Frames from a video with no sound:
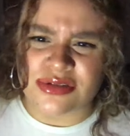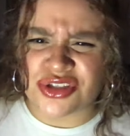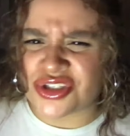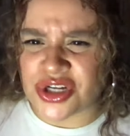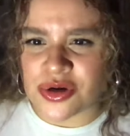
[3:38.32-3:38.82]

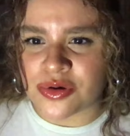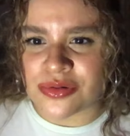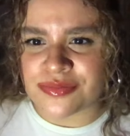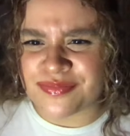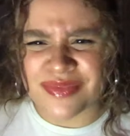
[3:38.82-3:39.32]
show,
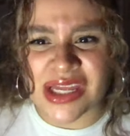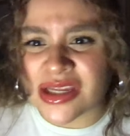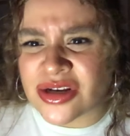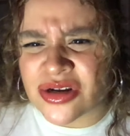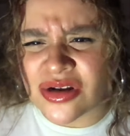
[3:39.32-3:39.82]
like
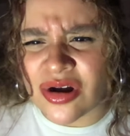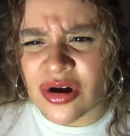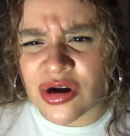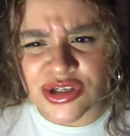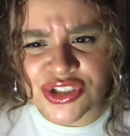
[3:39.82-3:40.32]
an
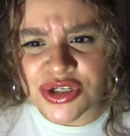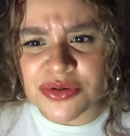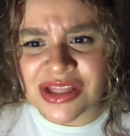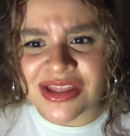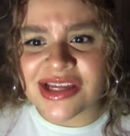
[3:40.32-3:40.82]
art show,
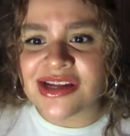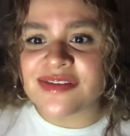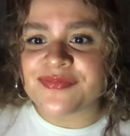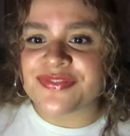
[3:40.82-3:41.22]
I think.